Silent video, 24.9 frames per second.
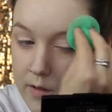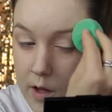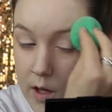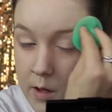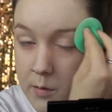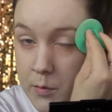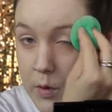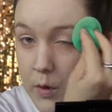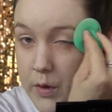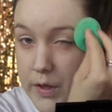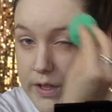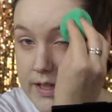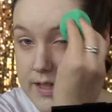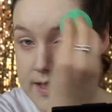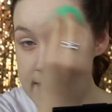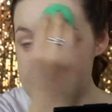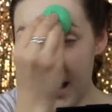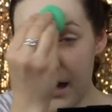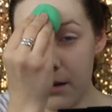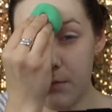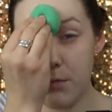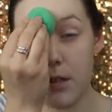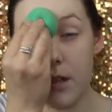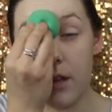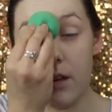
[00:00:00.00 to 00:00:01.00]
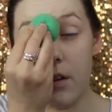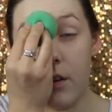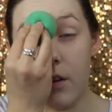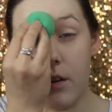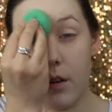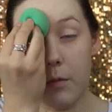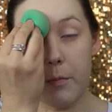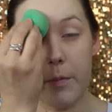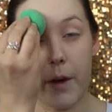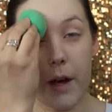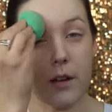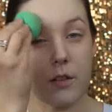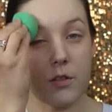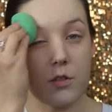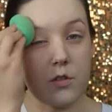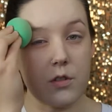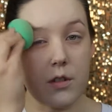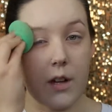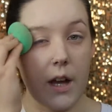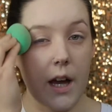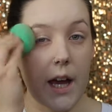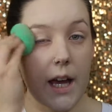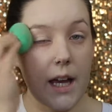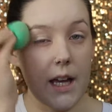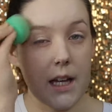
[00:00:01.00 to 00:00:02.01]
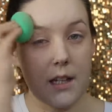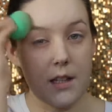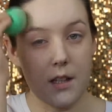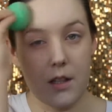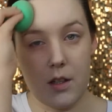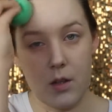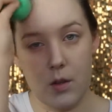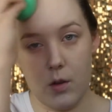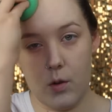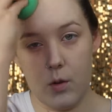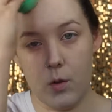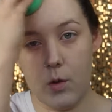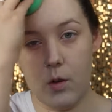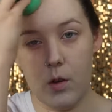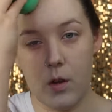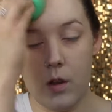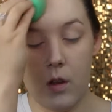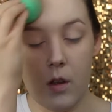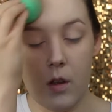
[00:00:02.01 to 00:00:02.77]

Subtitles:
I'm always skeptical about trying new